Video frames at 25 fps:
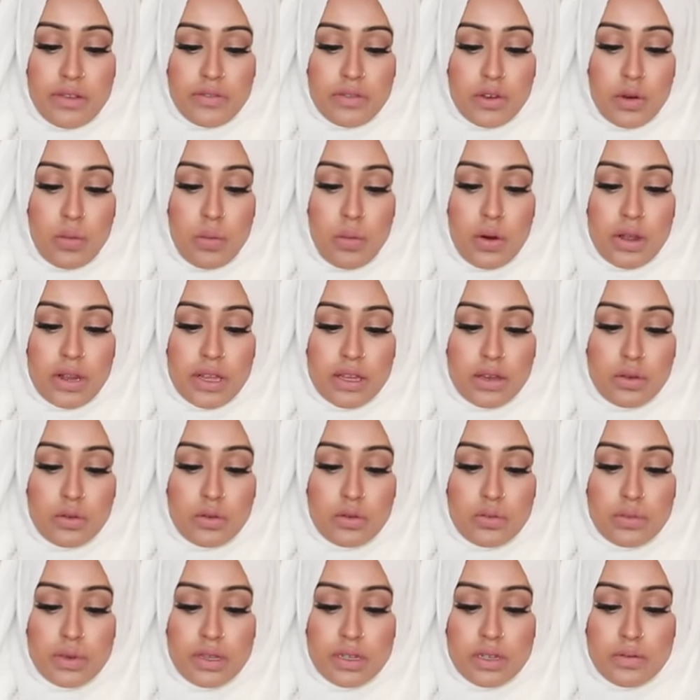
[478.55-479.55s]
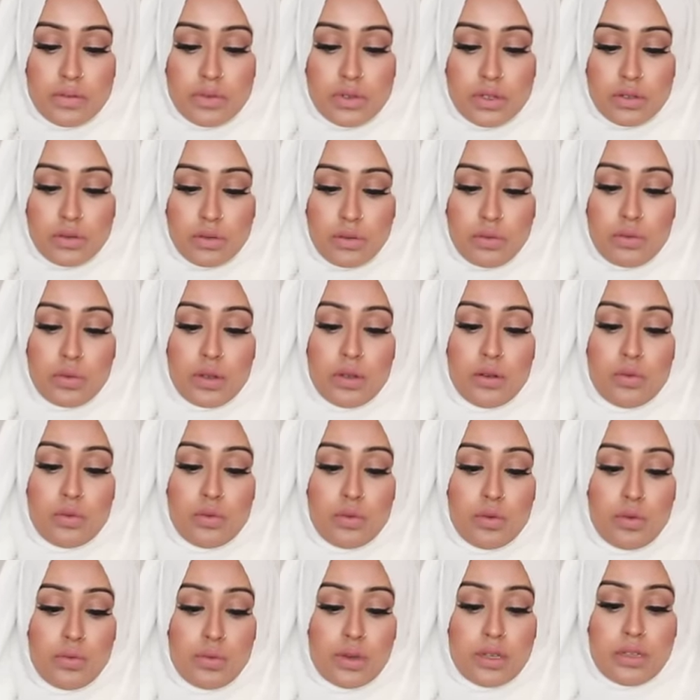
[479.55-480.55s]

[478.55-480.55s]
I've got one in Cool Medium 2 and one in Warm